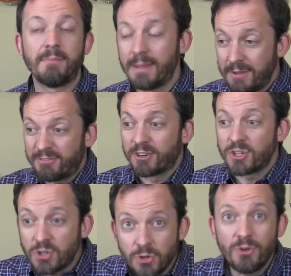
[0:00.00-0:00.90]
maybe for
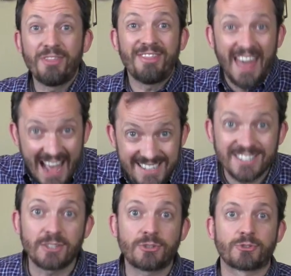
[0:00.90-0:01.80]
you,
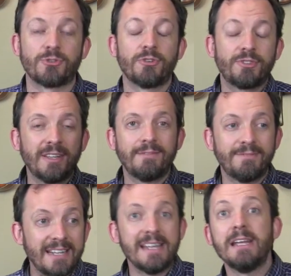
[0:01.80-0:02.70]
that's the truth
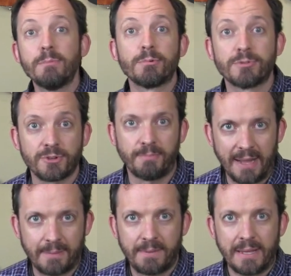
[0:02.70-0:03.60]
that Hebrews are
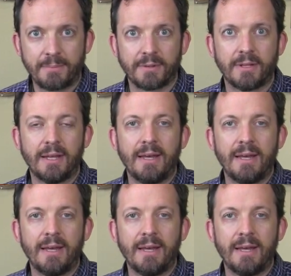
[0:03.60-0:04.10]
bad people.